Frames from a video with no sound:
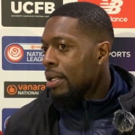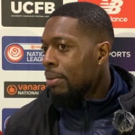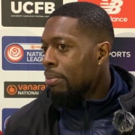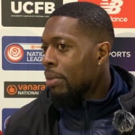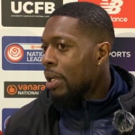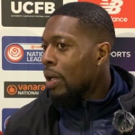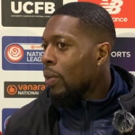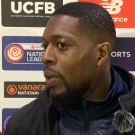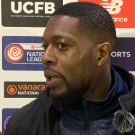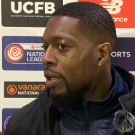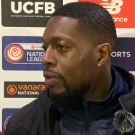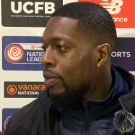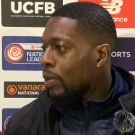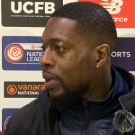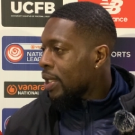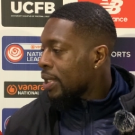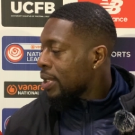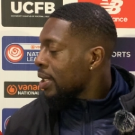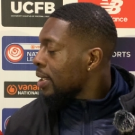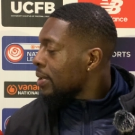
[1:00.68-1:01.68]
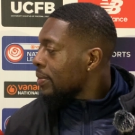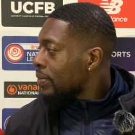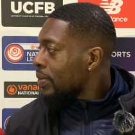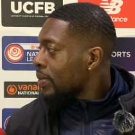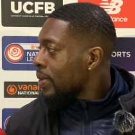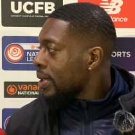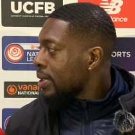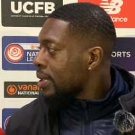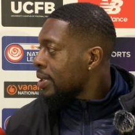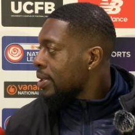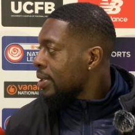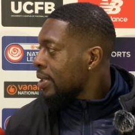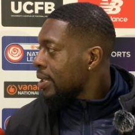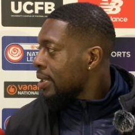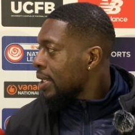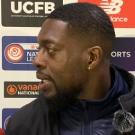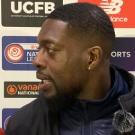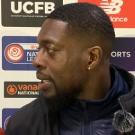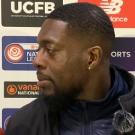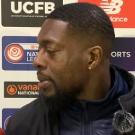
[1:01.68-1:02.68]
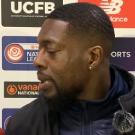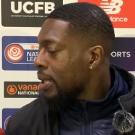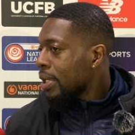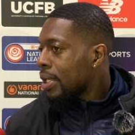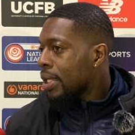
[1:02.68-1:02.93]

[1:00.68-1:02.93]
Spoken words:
my way of wanting to influence the team.